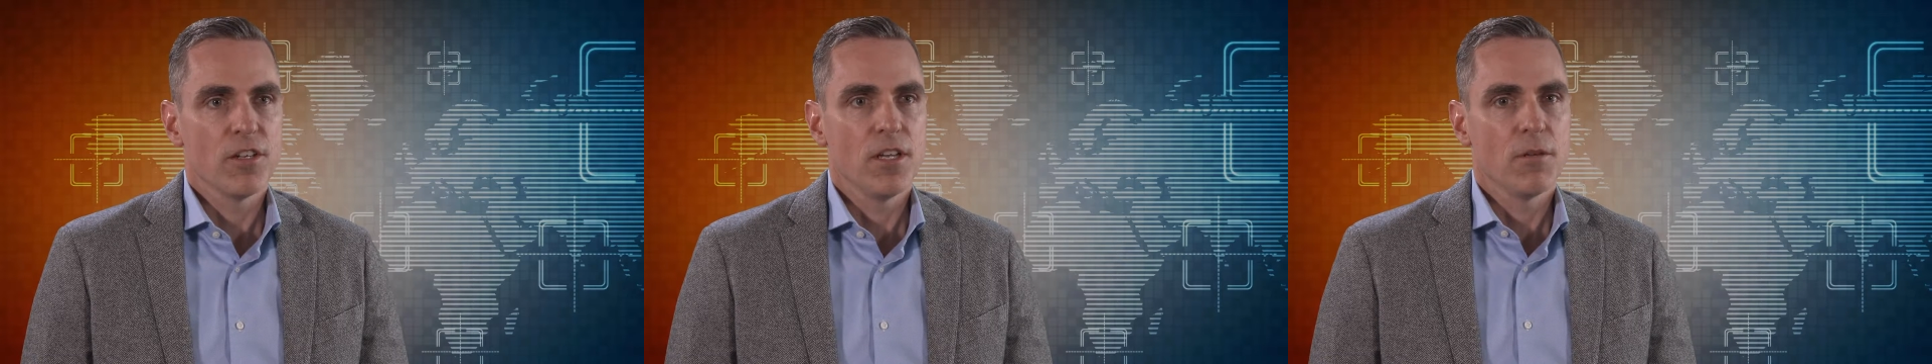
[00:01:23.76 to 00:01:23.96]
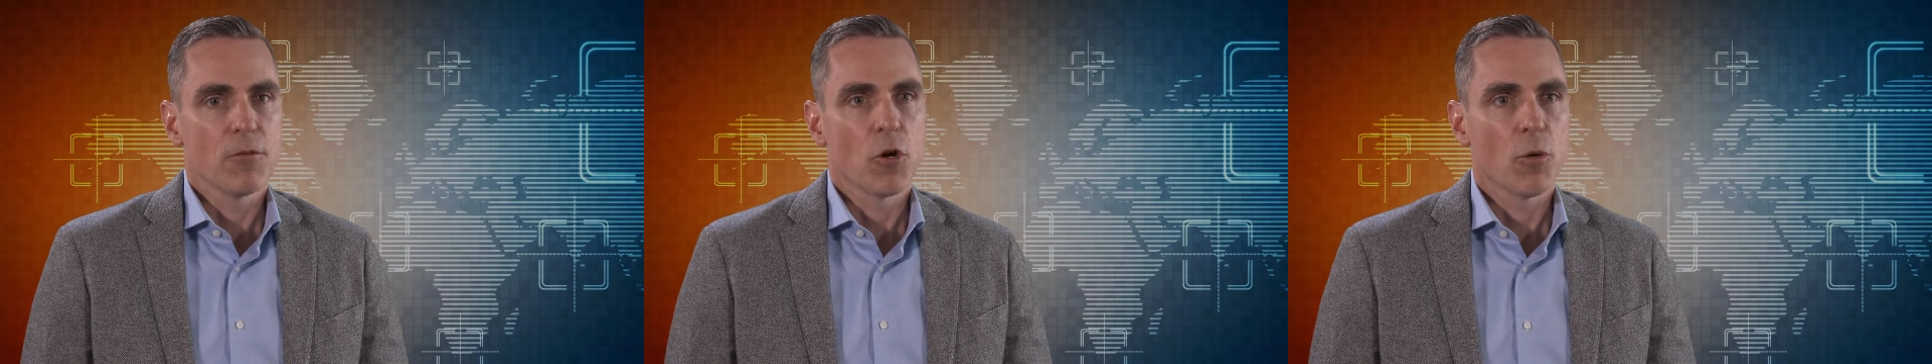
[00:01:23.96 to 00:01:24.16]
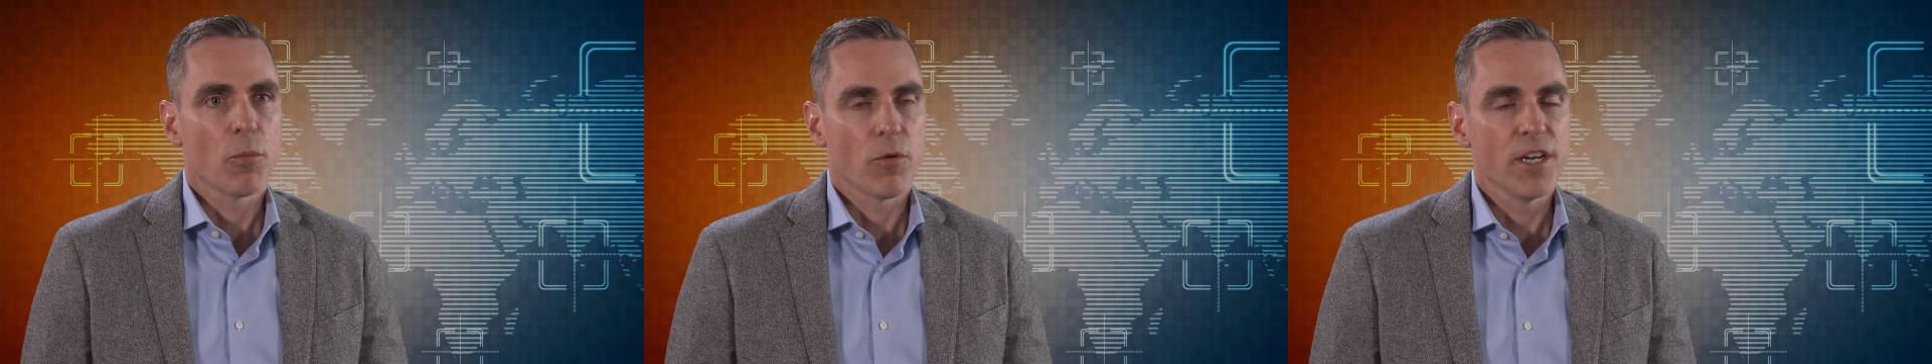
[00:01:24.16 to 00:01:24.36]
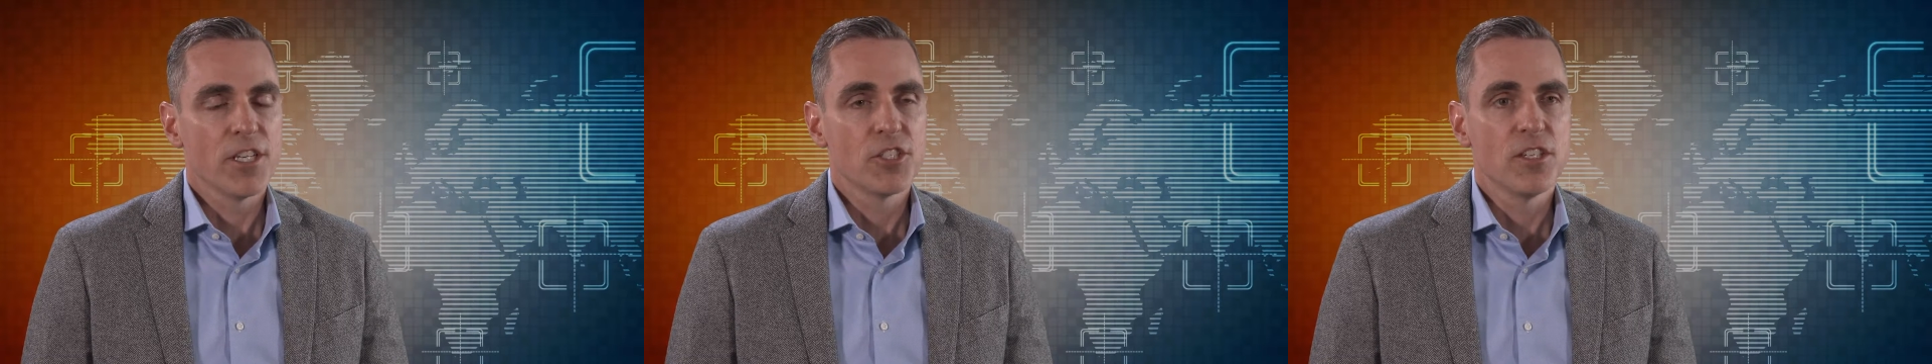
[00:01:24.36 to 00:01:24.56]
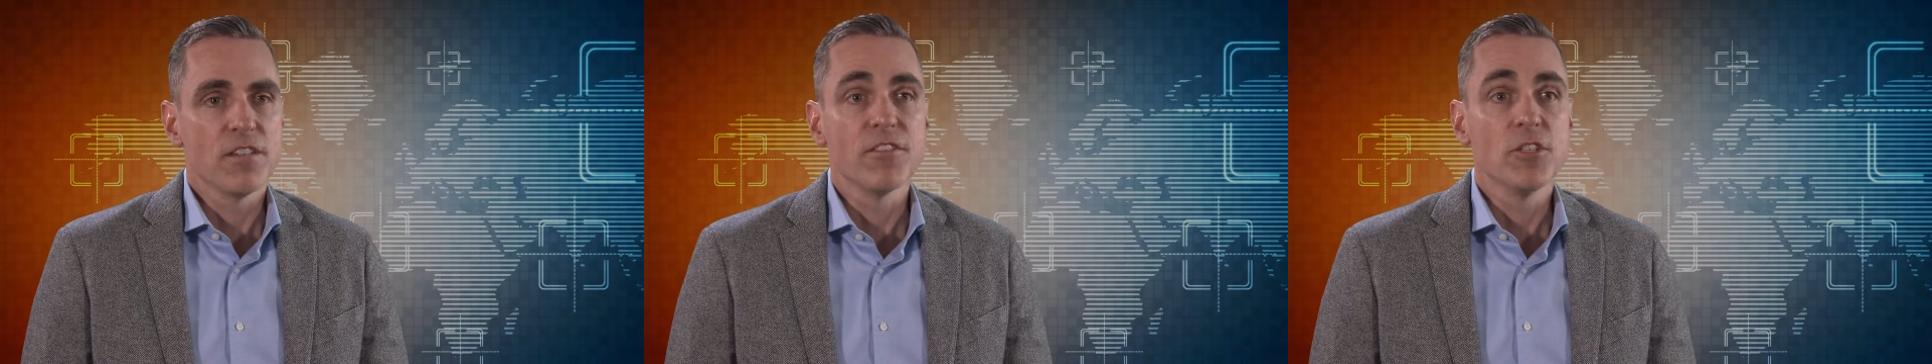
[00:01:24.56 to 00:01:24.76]

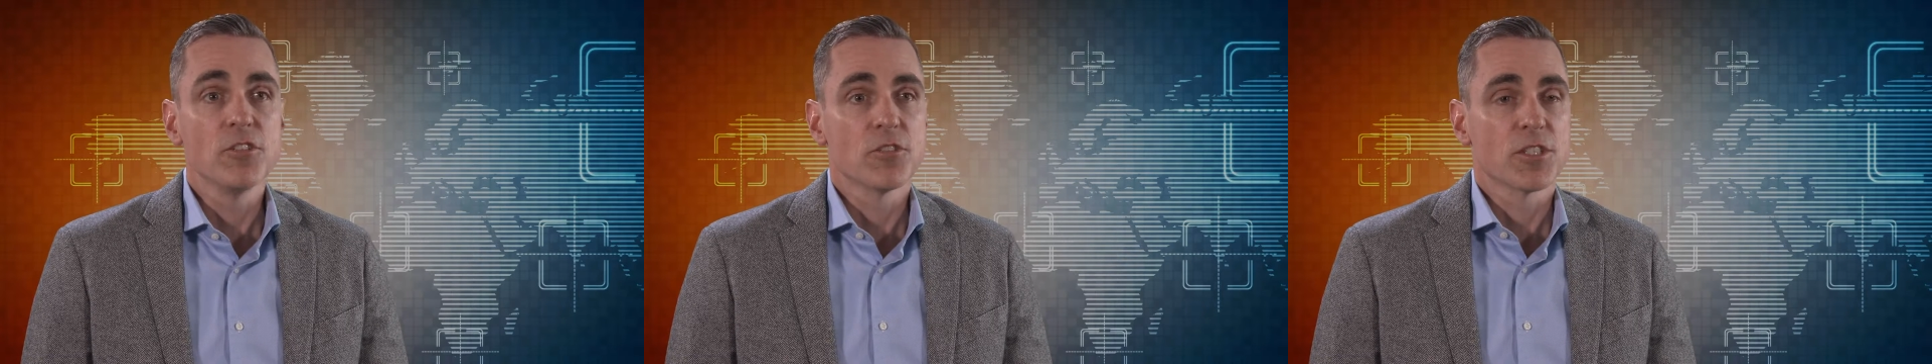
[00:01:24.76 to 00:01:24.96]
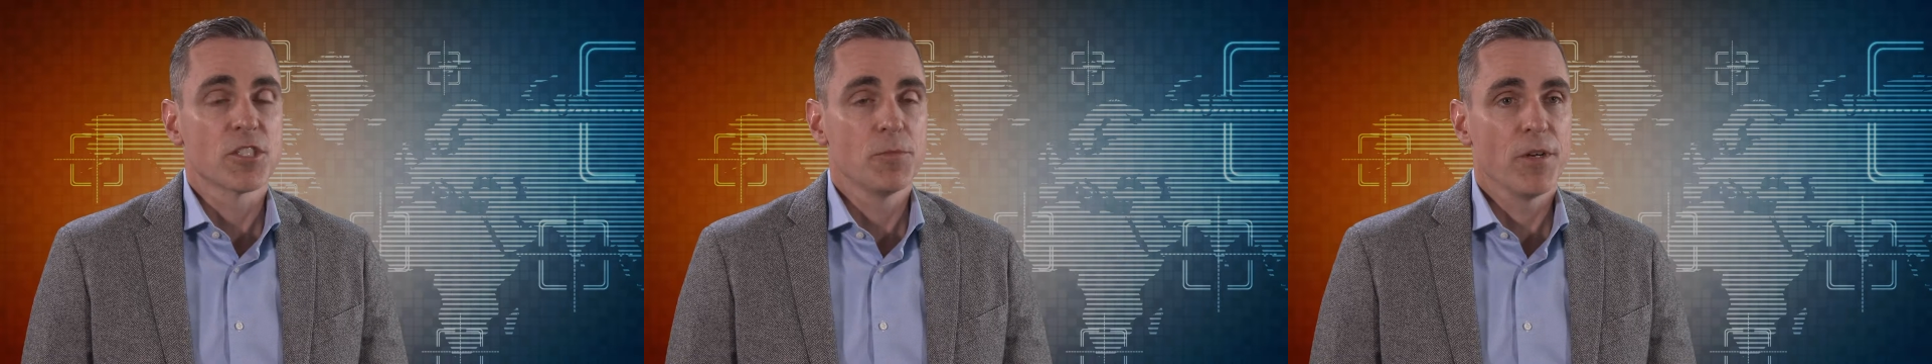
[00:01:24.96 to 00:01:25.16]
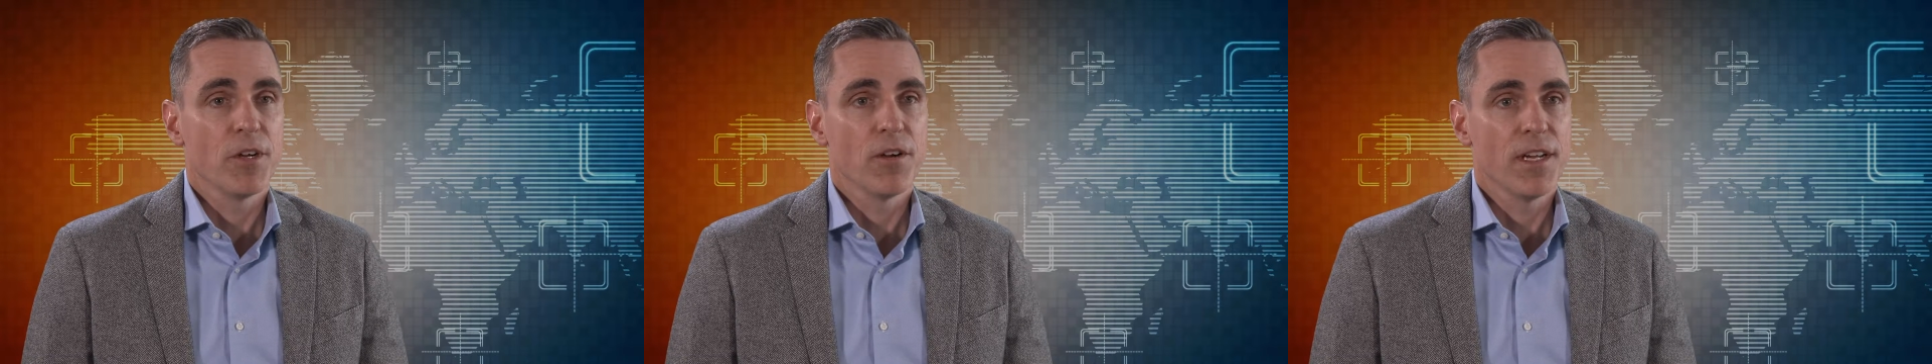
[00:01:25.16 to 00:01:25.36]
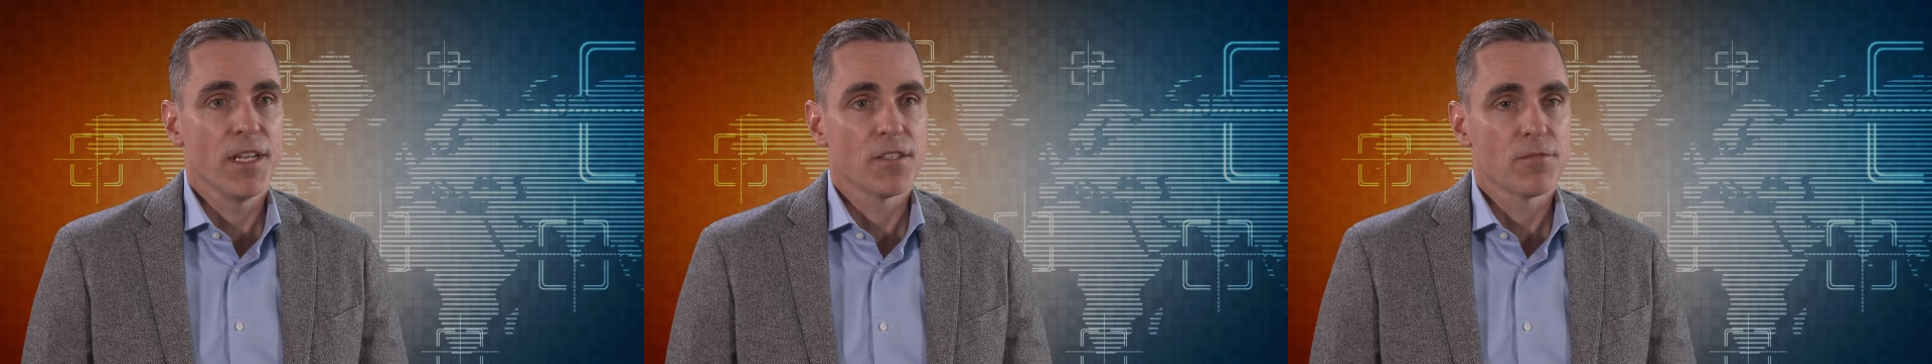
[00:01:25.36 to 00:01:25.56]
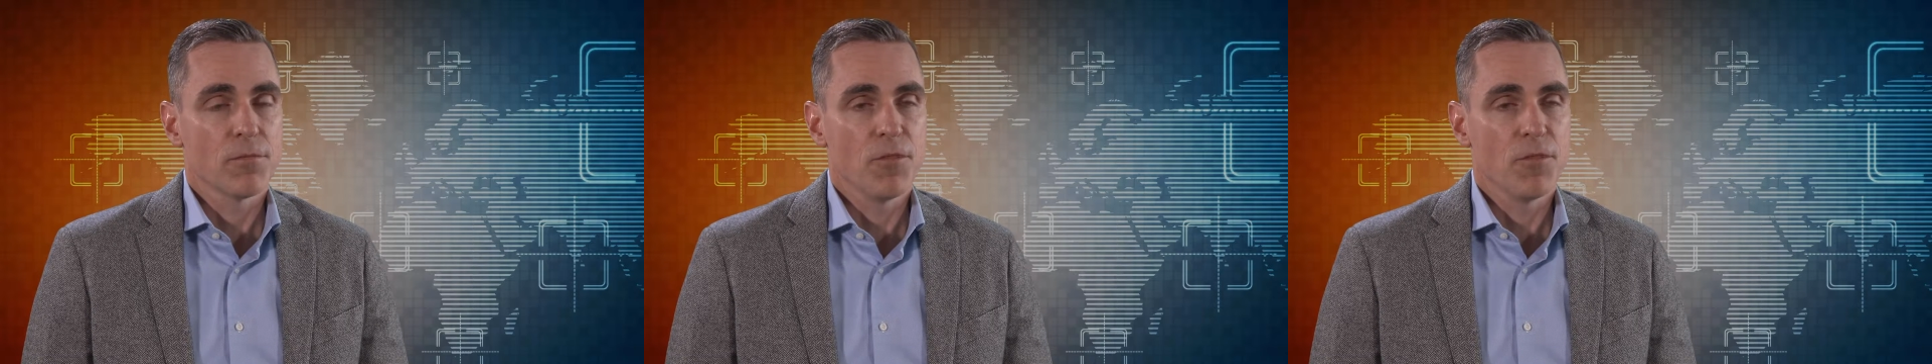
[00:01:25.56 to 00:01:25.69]
incorporation of user experience